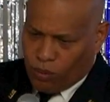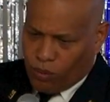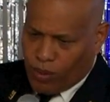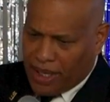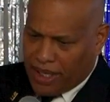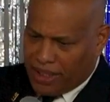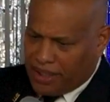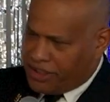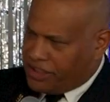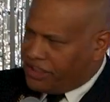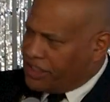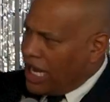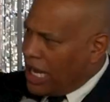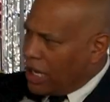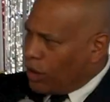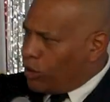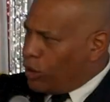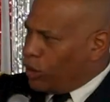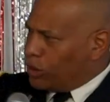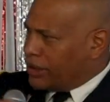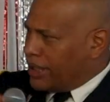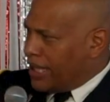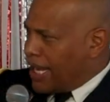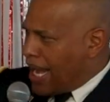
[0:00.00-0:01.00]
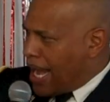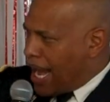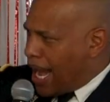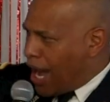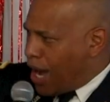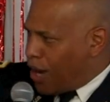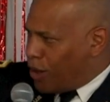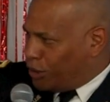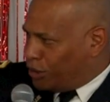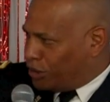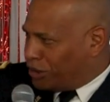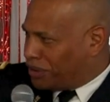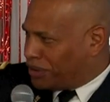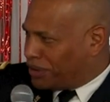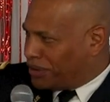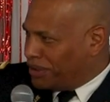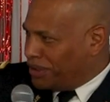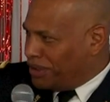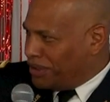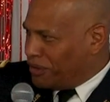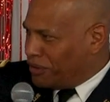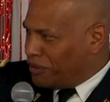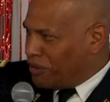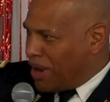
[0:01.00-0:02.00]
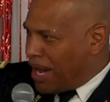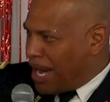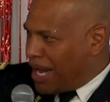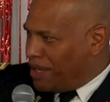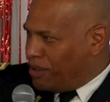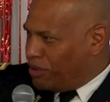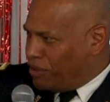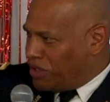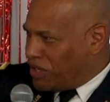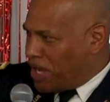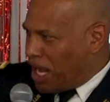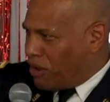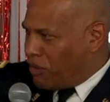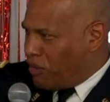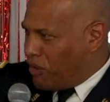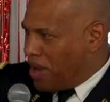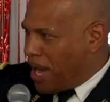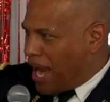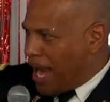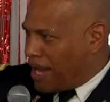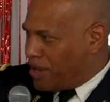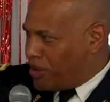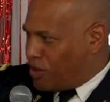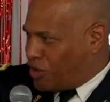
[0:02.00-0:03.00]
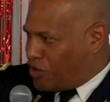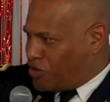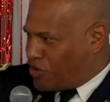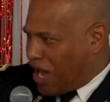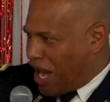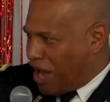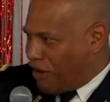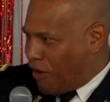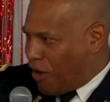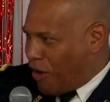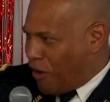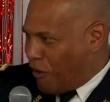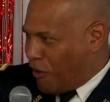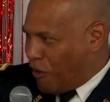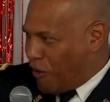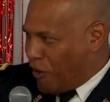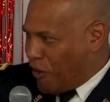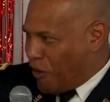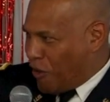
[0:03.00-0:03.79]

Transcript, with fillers: We got the generals in the house. Right? You general yet? You a general?